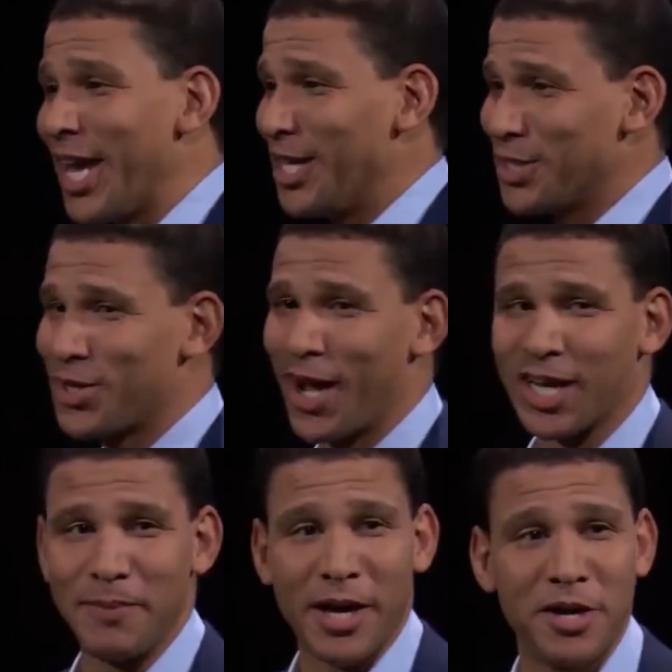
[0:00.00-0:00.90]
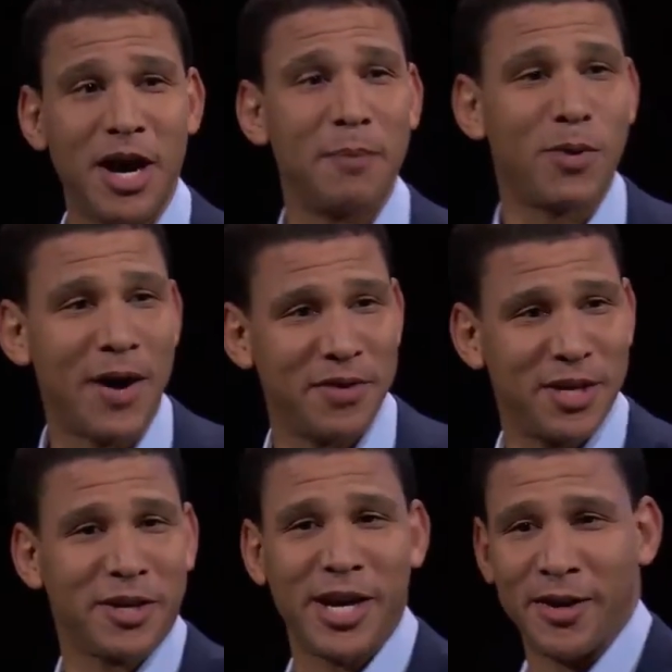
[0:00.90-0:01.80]
an agent talking about a nonprofit
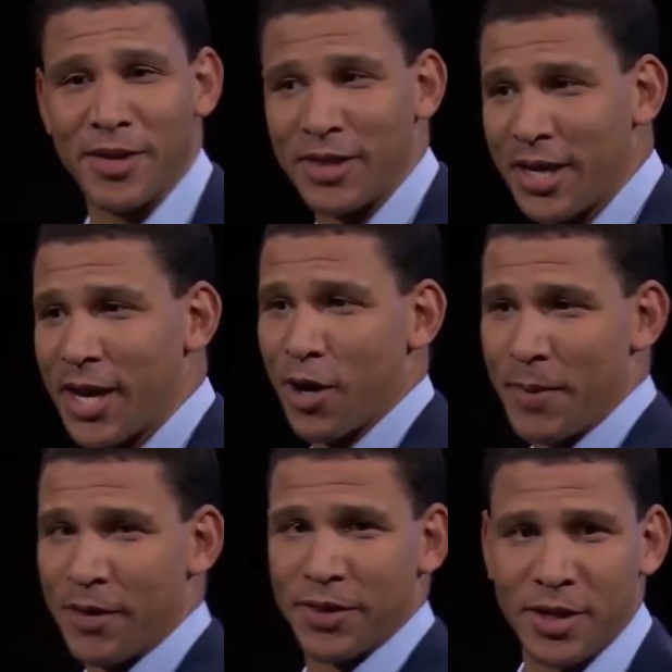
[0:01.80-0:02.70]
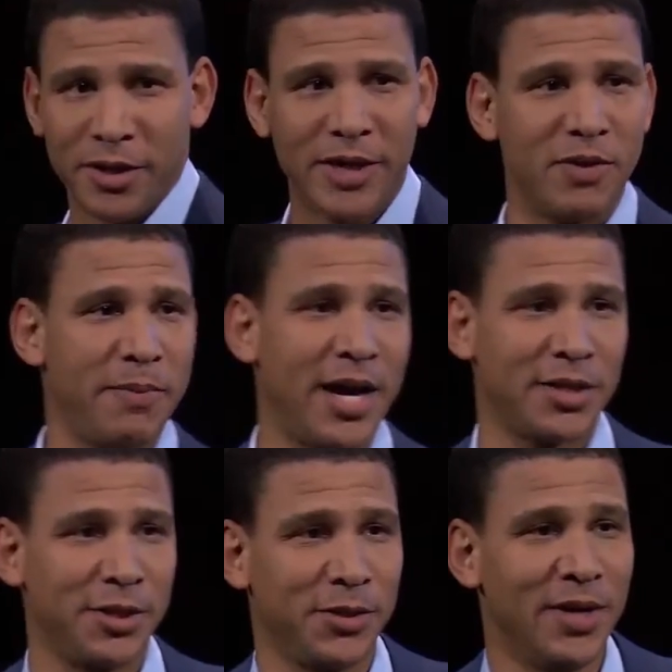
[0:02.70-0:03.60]
that they care about, that they're giving
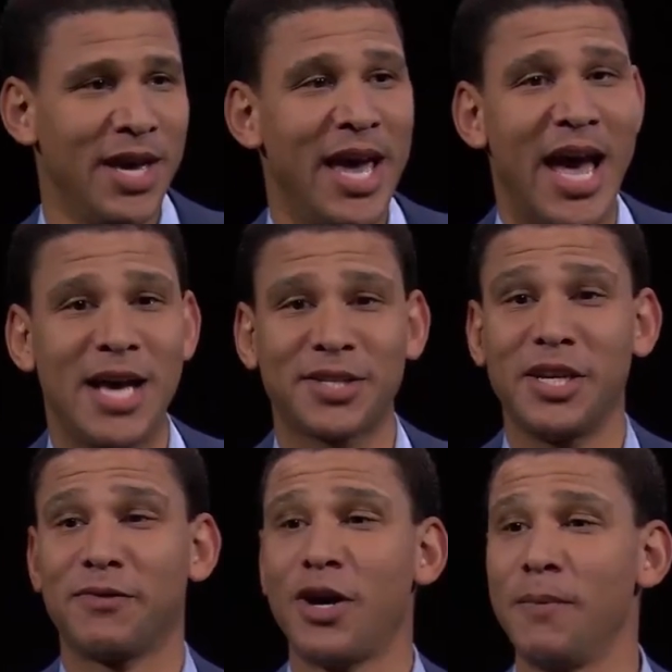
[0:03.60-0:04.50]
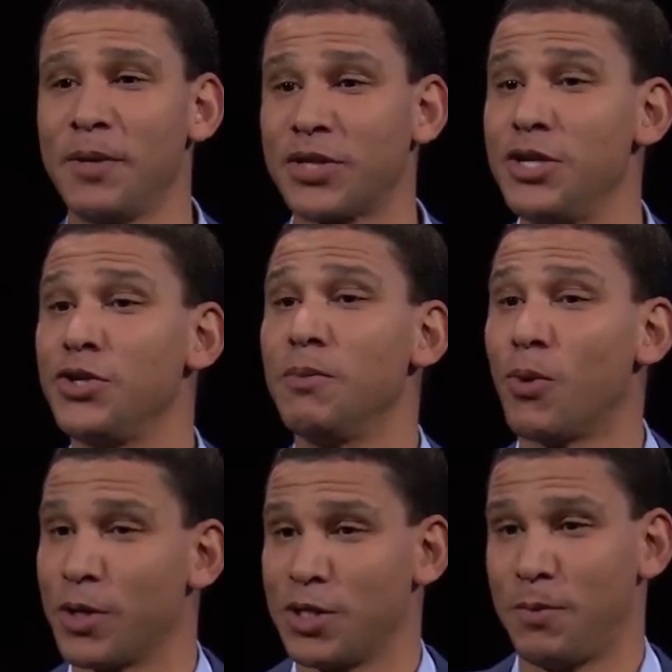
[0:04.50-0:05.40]
back to, asking if Compass can do
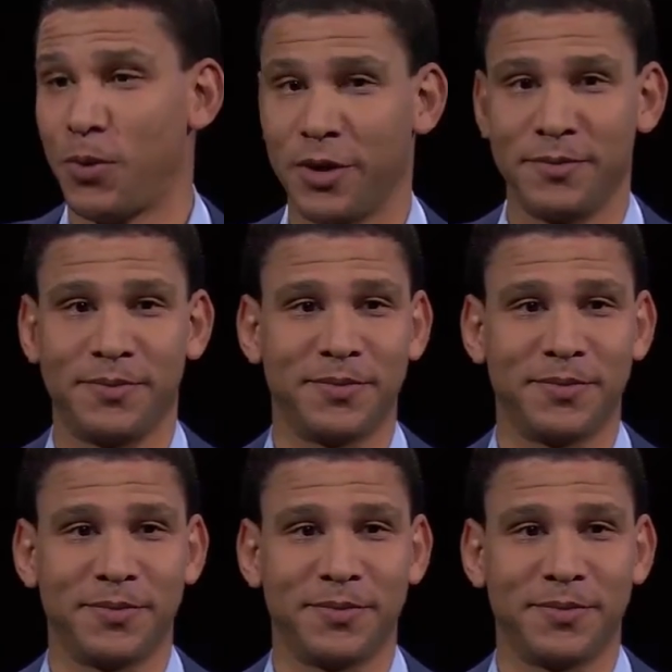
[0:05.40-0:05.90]
more to support.